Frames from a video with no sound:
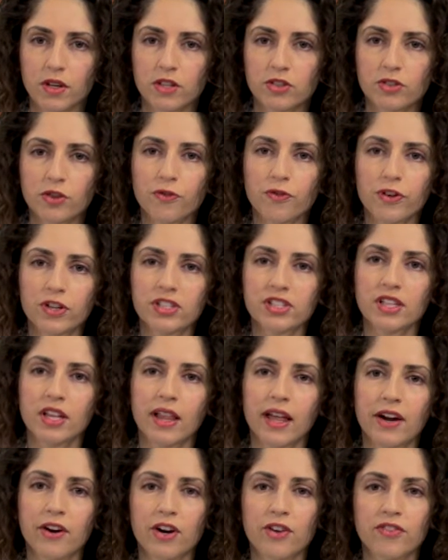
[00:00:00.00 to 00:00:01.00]
So first, the
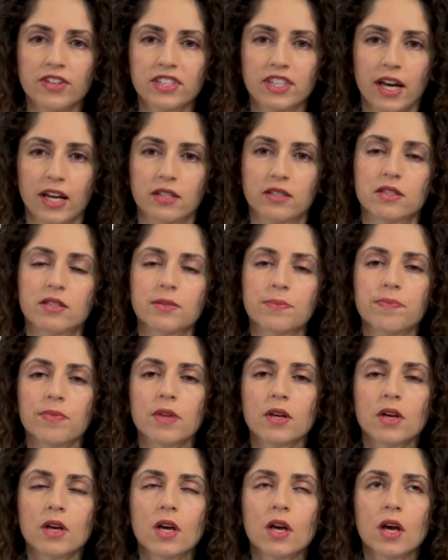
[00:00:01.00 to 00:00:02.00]
letter of intent.
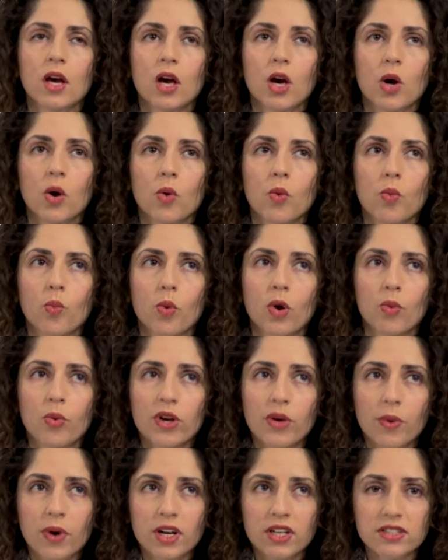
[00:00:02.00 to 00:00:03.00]
What
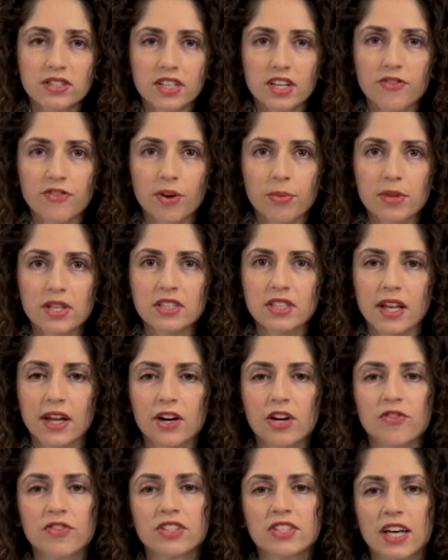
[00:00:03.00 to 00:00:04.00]
we want to see from this
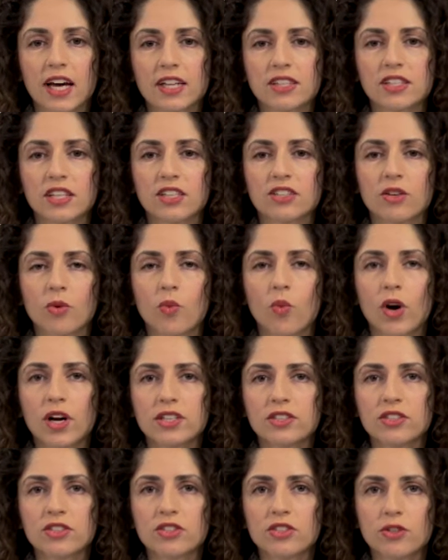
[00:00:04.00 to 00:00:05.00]
letter of intent is a
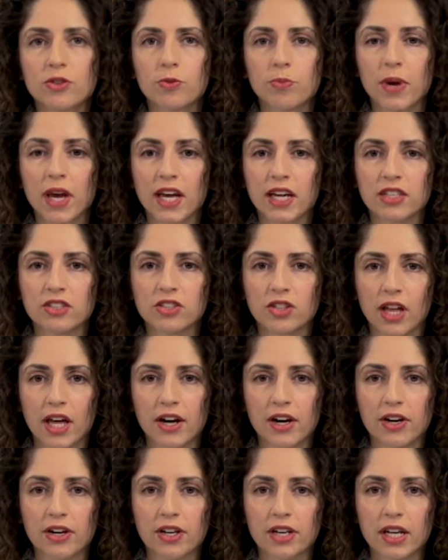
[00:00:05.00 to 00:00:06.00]
one to two page
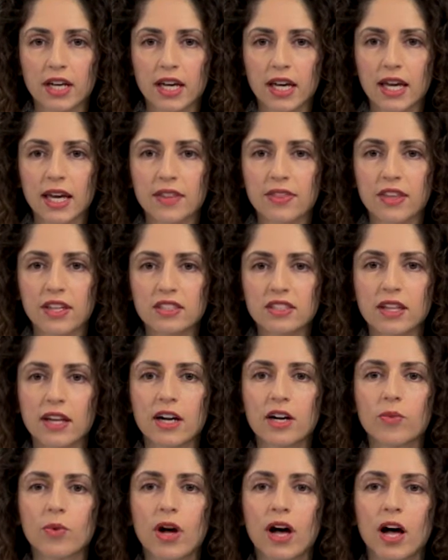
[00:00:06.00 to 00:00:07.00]
letter. This
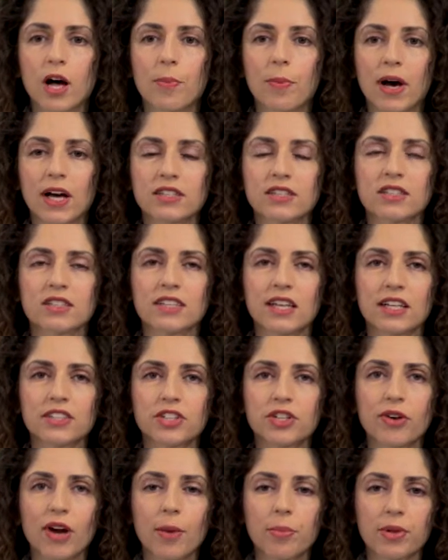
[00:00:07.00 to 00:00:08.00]
letter will help us assess
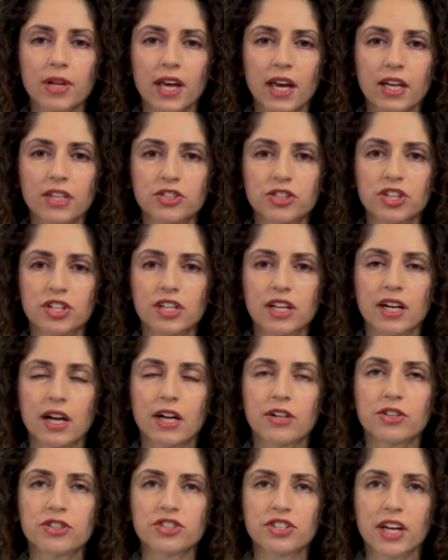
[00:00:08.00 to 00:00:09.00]
your application and
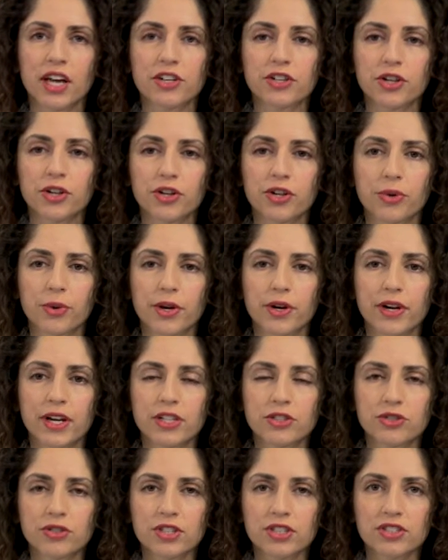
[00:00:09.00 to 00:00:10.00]
understand your career
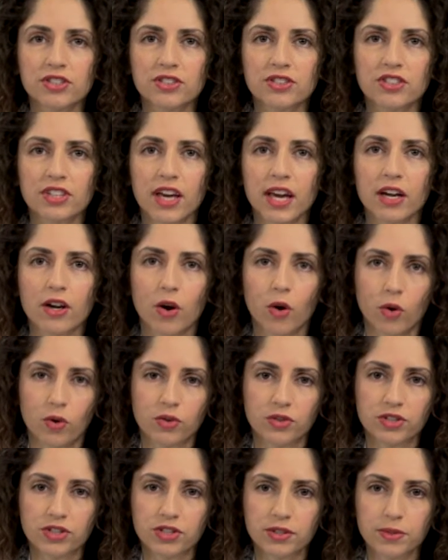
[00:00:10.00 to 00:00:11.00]
interests and
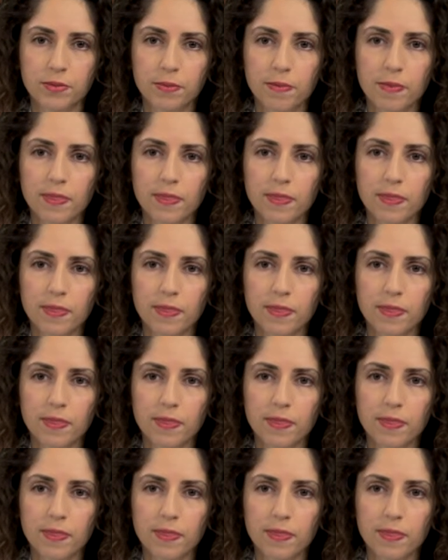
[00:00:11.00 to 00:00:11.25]
goals.